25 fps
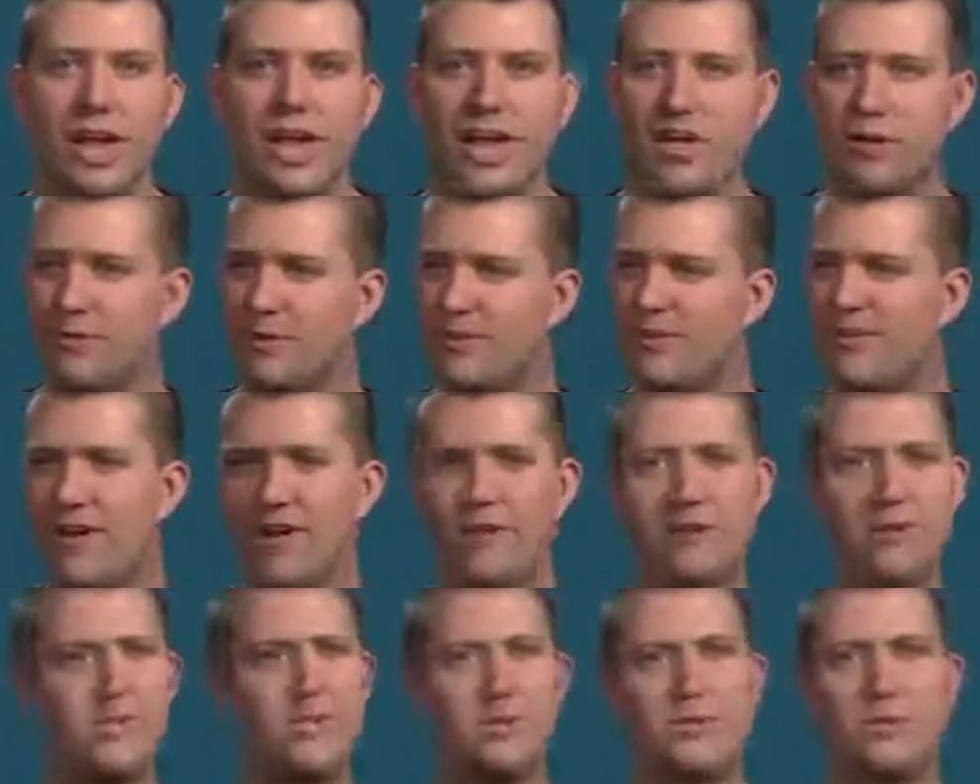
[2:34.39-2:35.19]
And it'll be
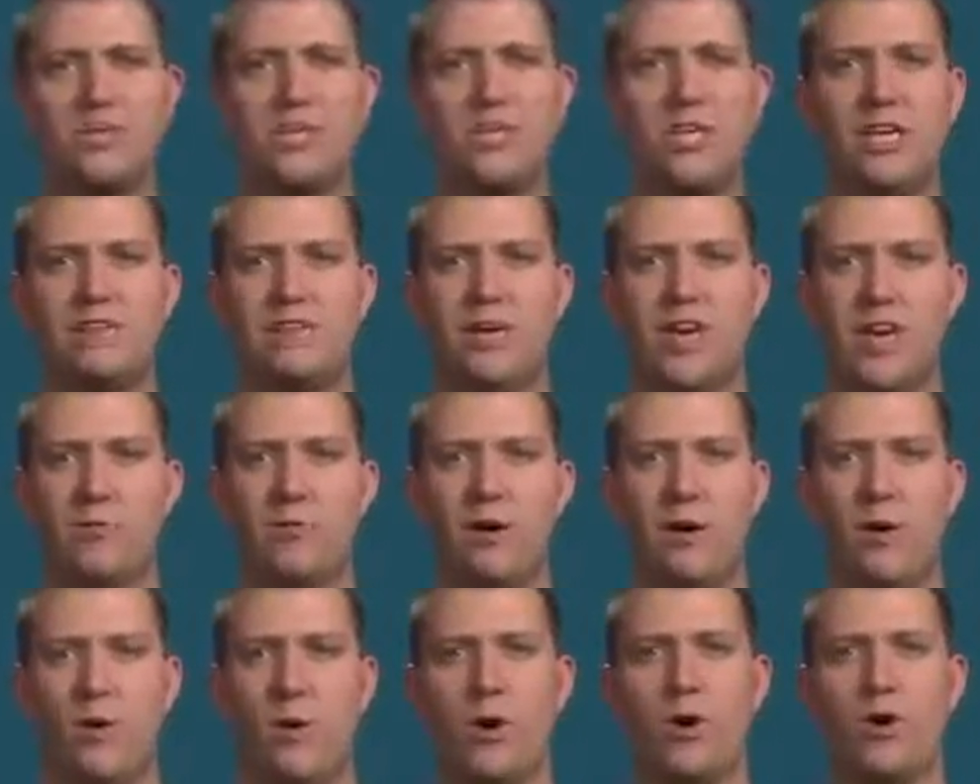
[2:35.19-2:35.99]
very specific
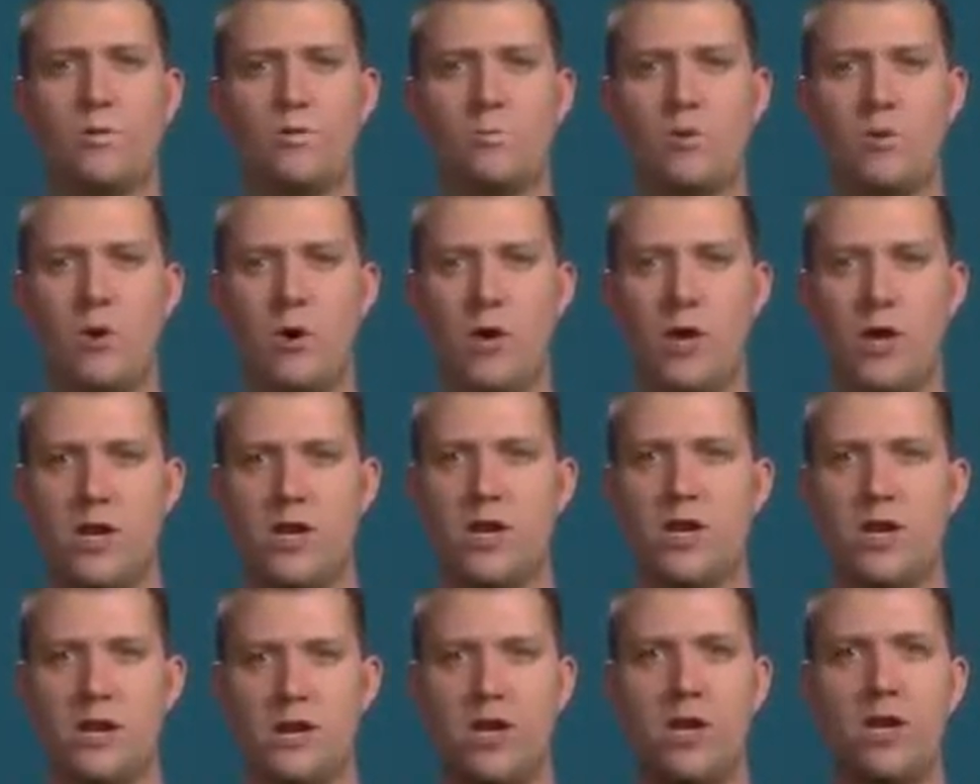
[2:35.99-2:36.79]
about where to put
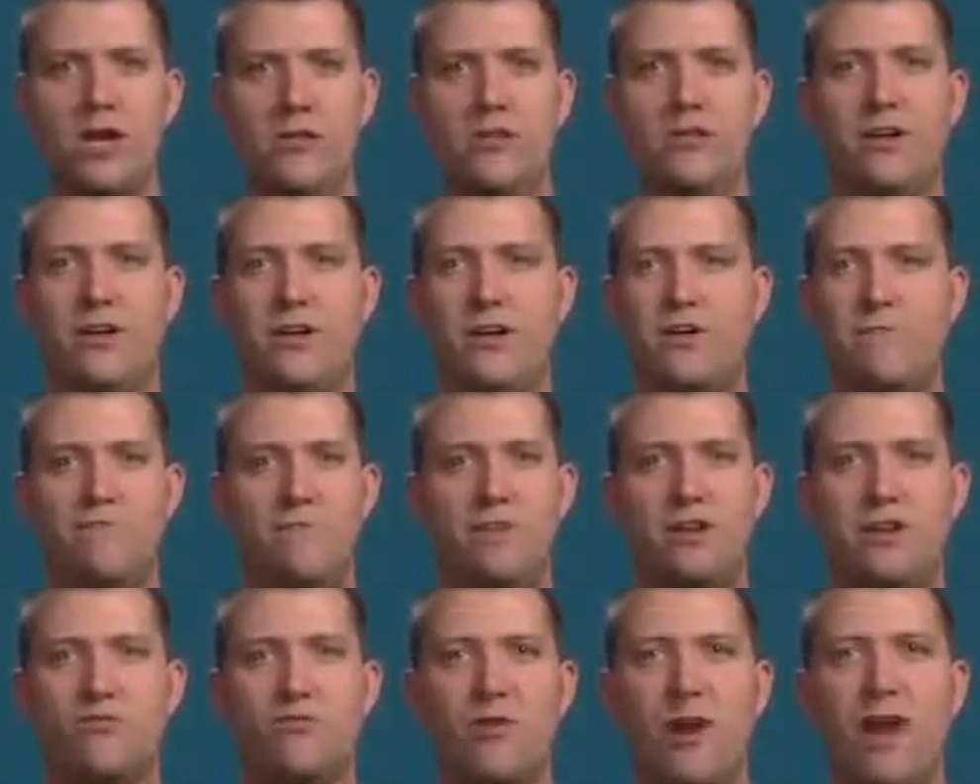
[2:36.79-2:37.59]
kind of the
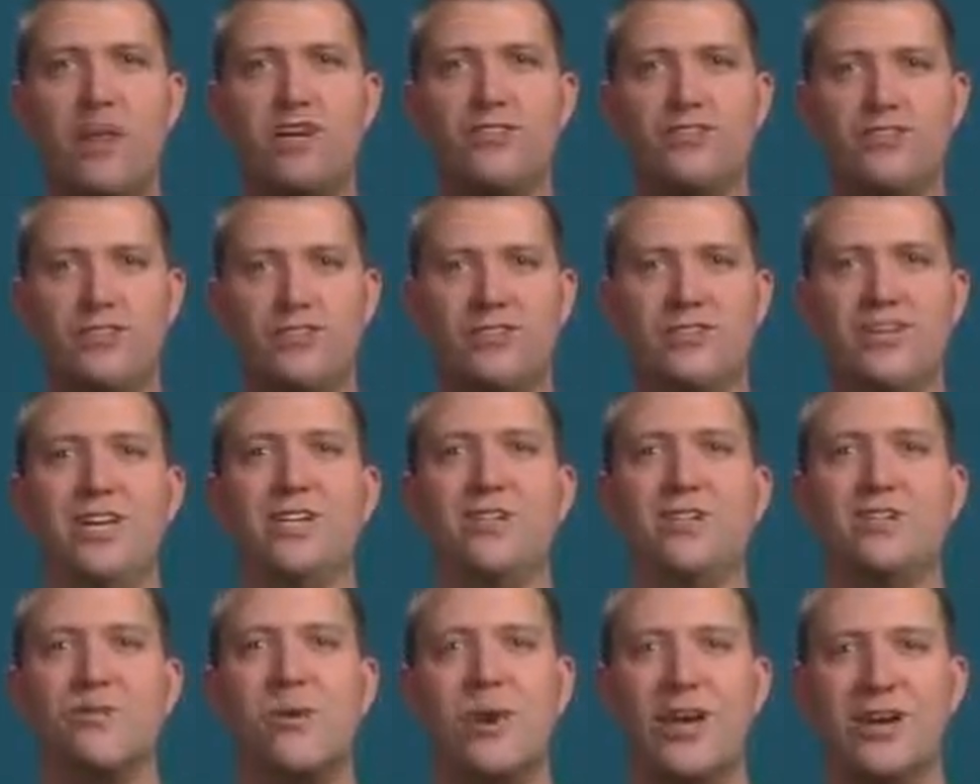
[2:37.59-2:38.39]
mid-range and
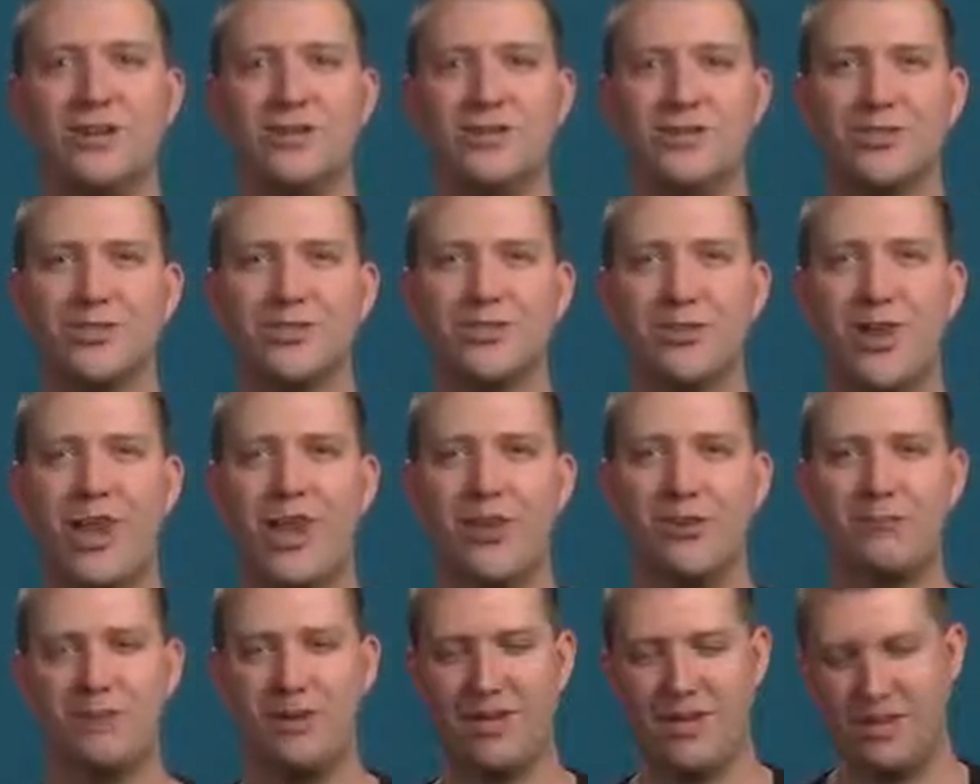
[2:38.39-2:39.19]
tweeters,
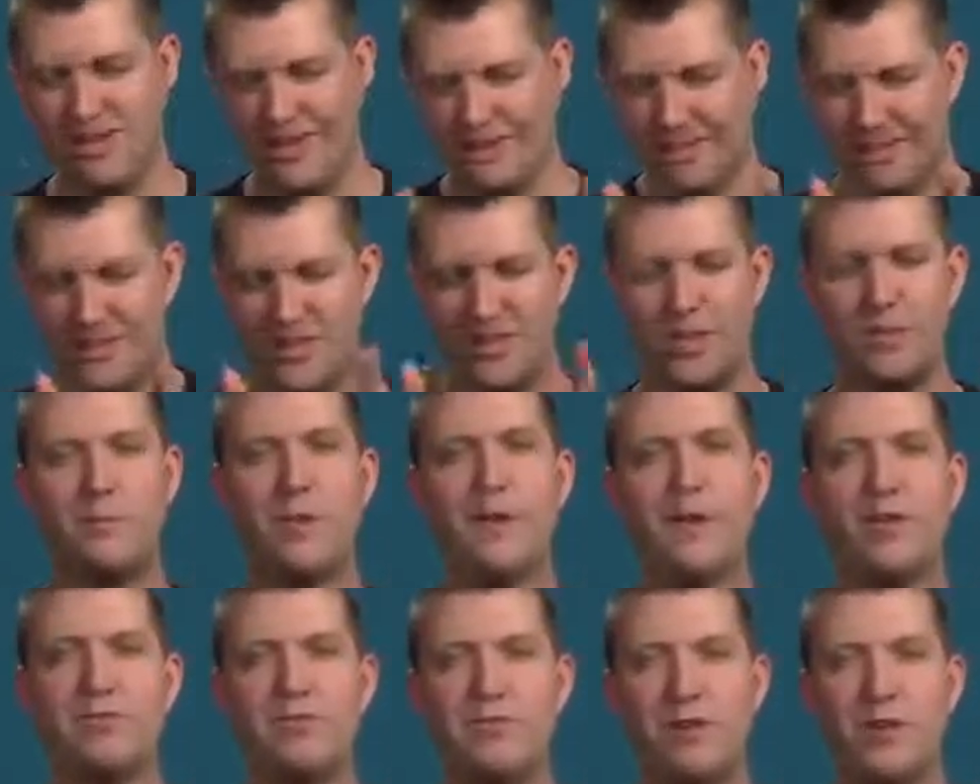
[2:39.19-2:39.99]
right? It'll be this
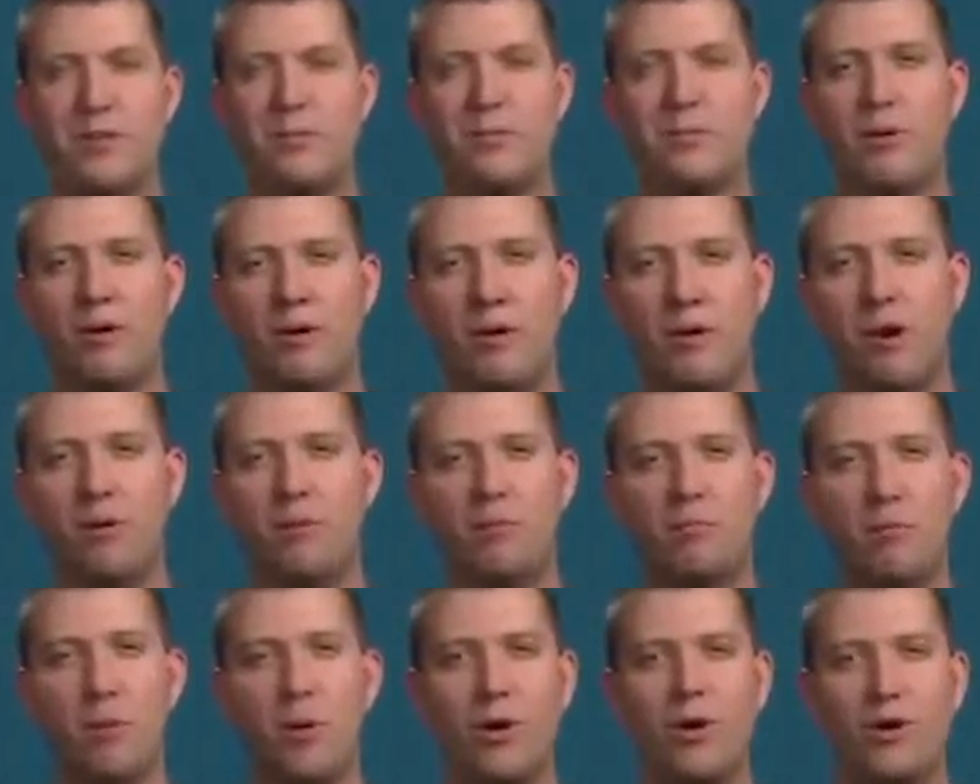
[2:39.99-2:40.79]
many feet
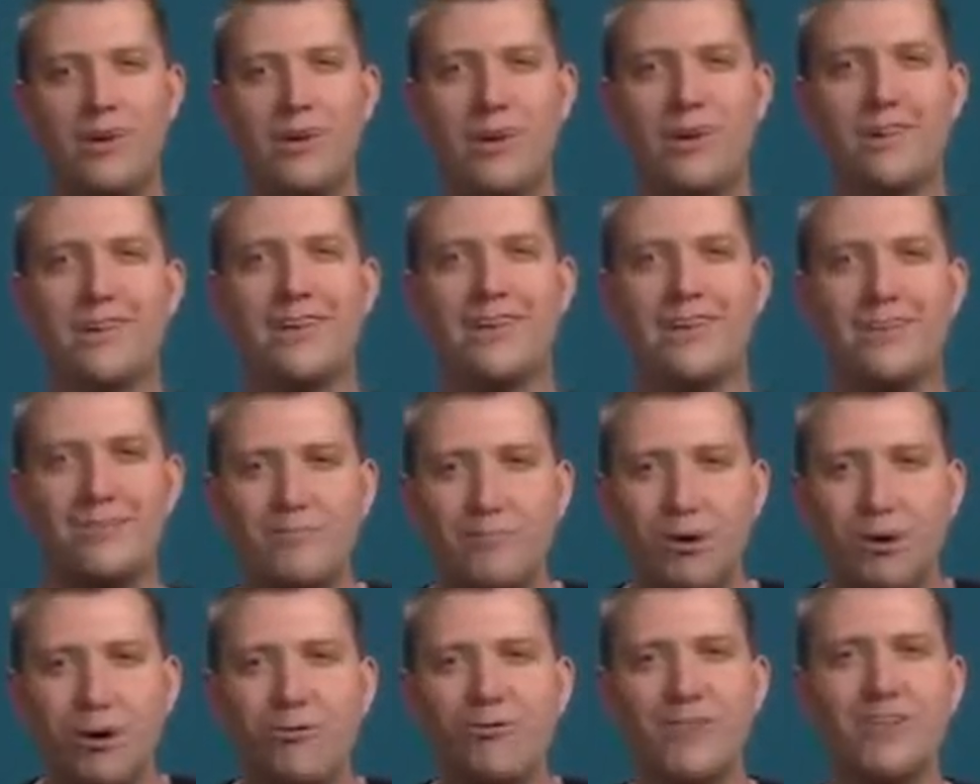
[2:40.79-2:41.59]
apart, pointed at that
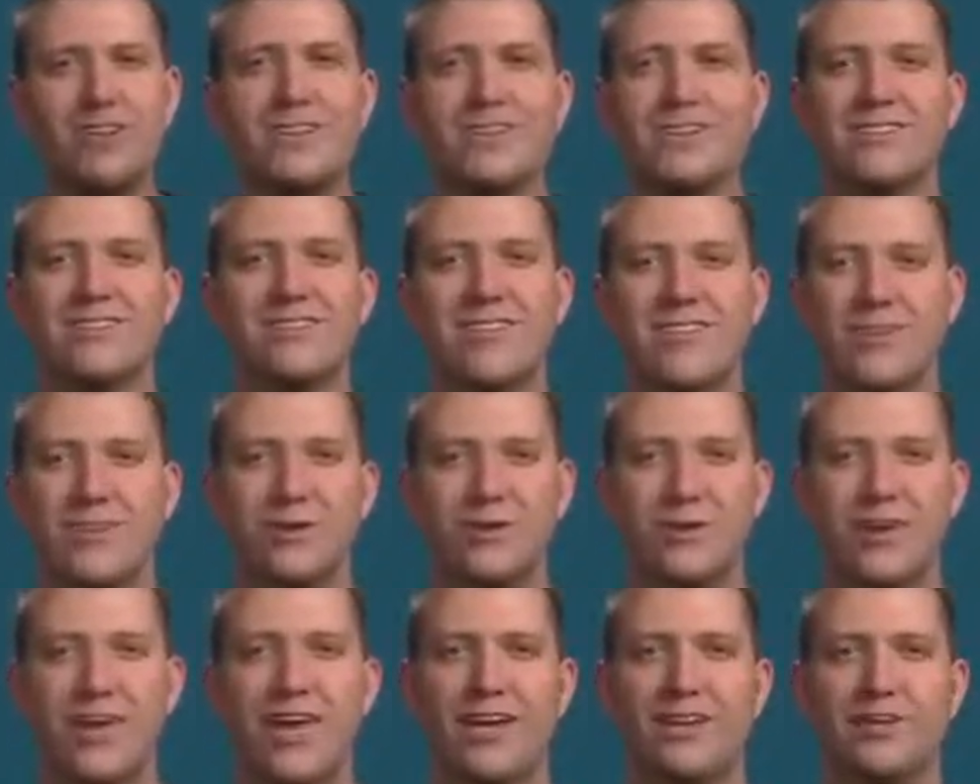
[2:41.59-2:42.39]
perfect listening
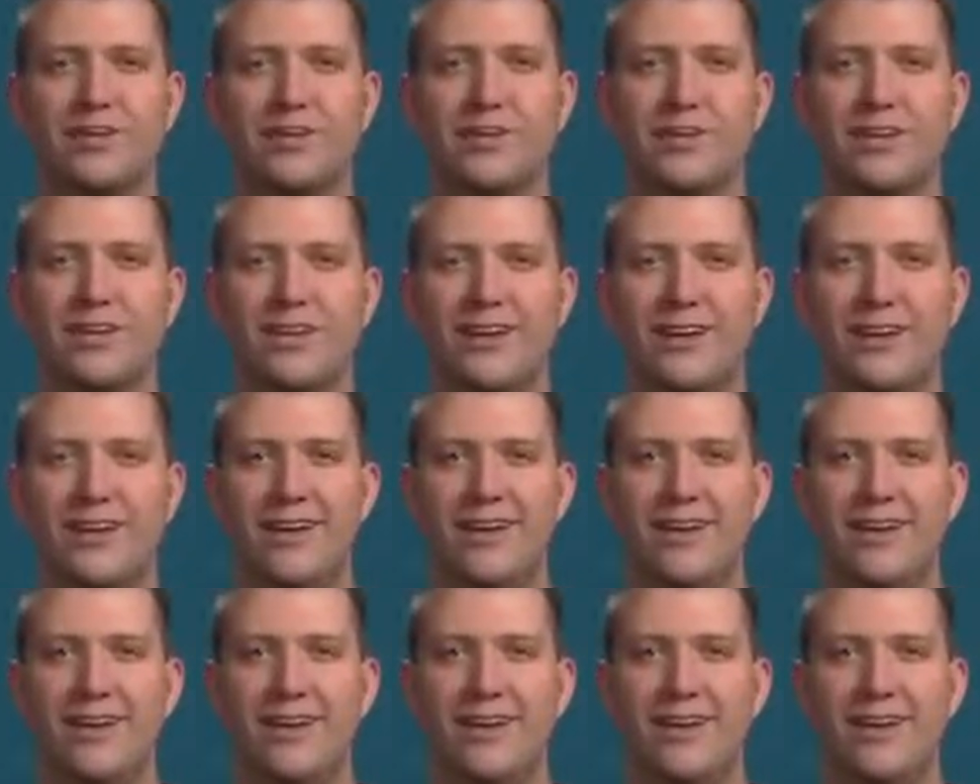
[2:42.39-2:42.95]
location.